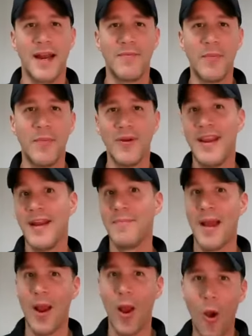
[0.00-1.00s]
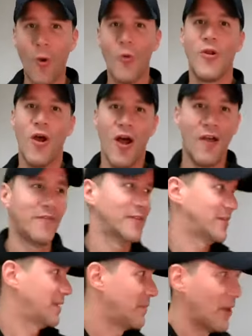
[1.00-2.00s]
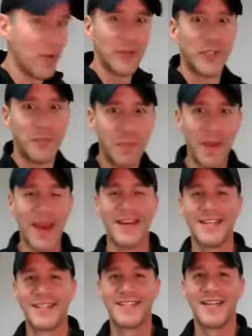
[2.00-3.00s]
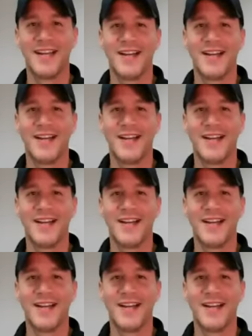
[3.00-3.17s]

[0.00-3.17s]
And I remember getting my own office, like my own space.